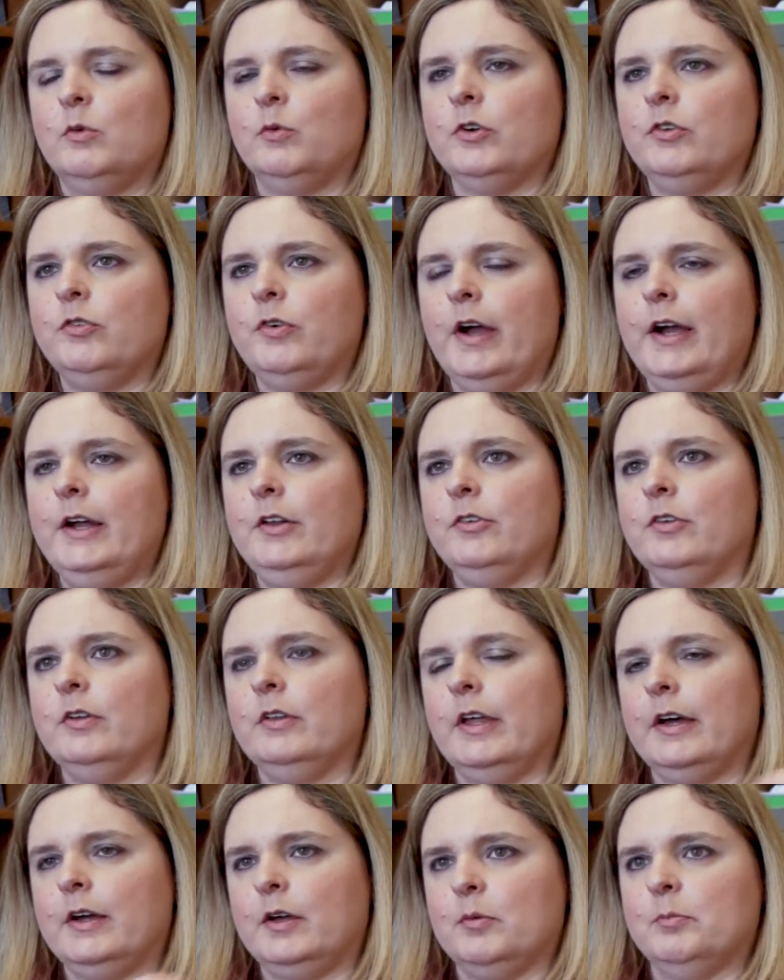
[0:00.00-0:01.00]
We're trying
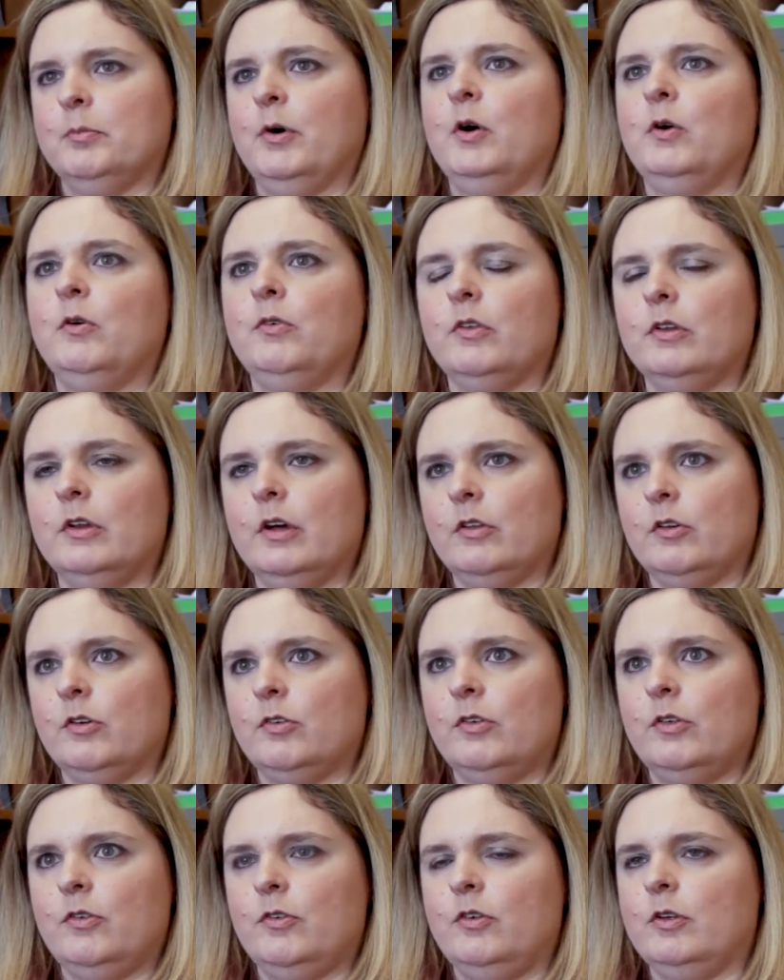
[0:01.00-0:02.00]
to impose
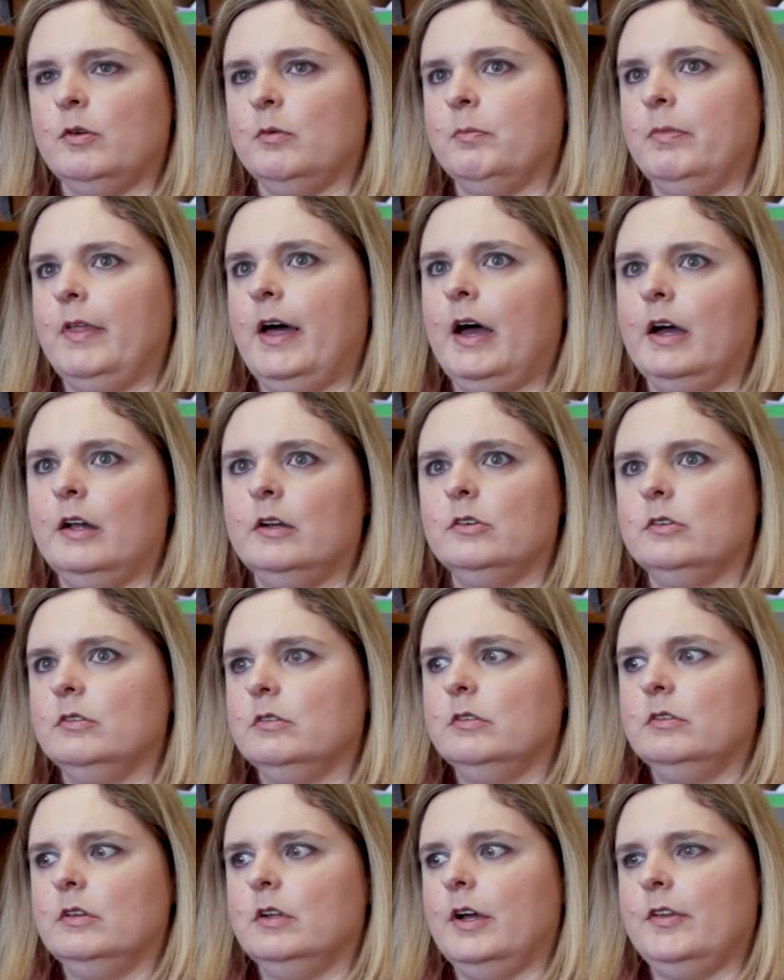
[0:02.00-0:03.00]
another system
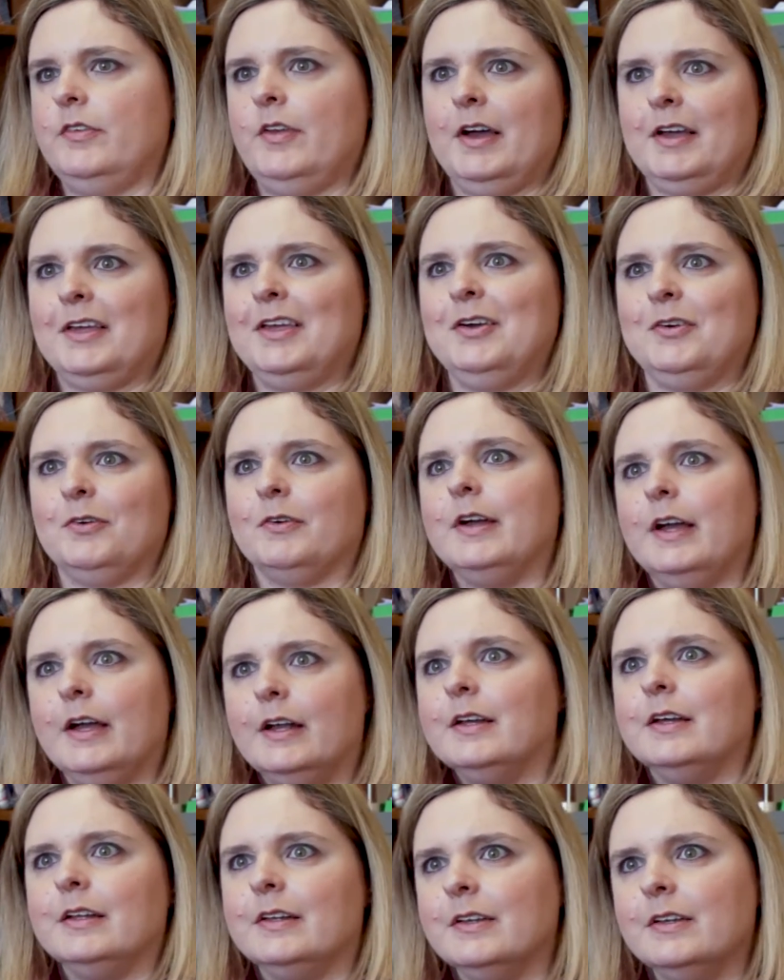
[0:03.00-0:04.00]
that a techie
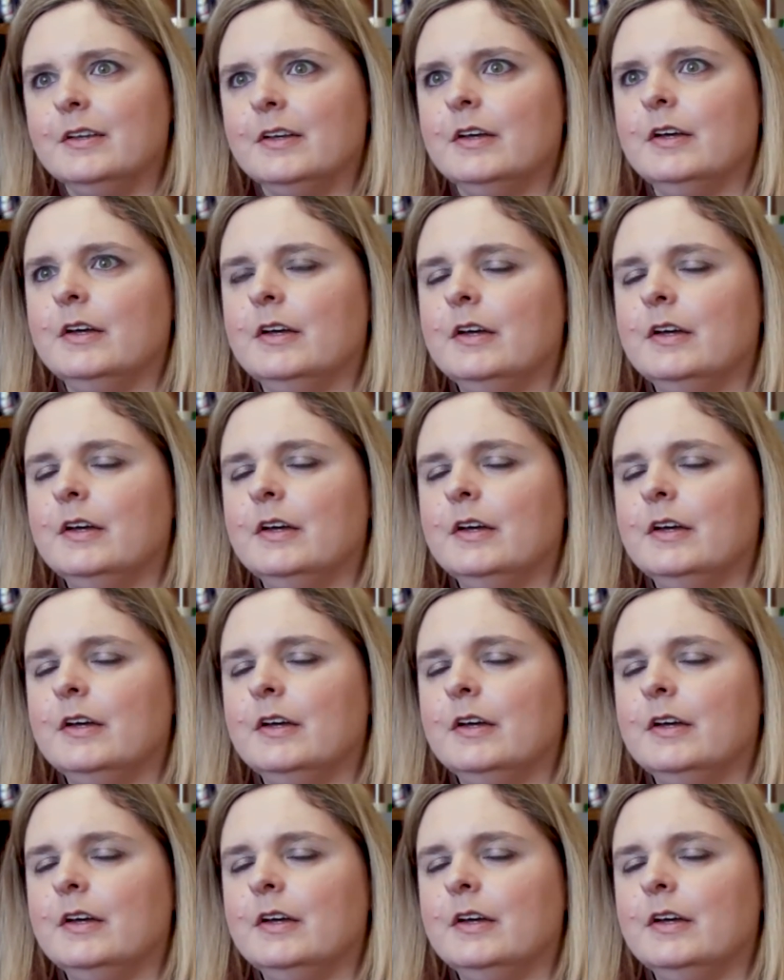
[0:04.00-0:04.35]
created.